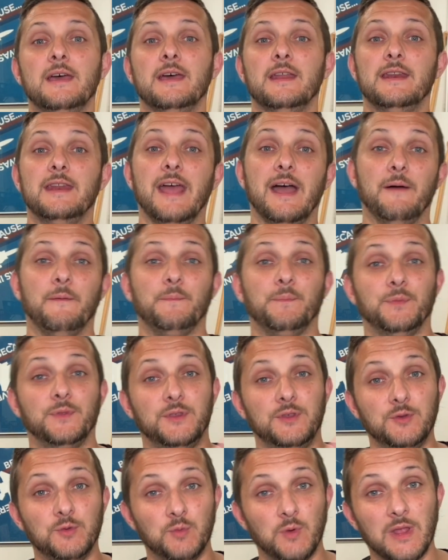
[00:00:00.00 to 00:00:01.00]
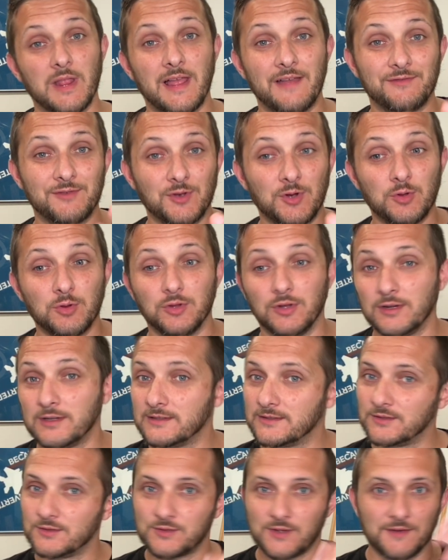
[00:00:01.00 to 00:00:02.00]
Now, you will have to go look,
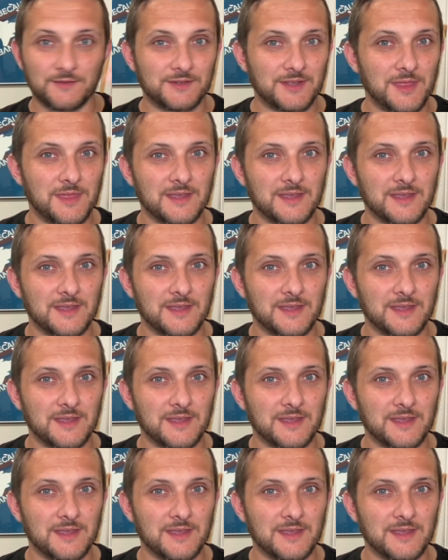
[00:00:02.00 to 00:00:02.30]
because there's obviously